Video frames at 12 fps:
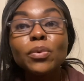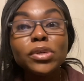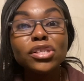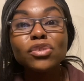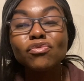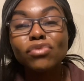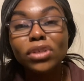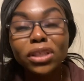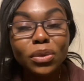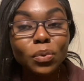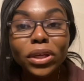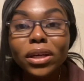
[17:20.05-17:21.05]
which is
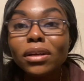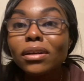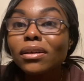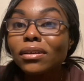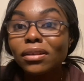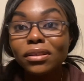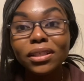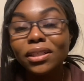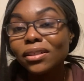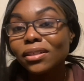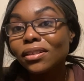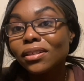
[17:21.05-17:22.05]
really weird.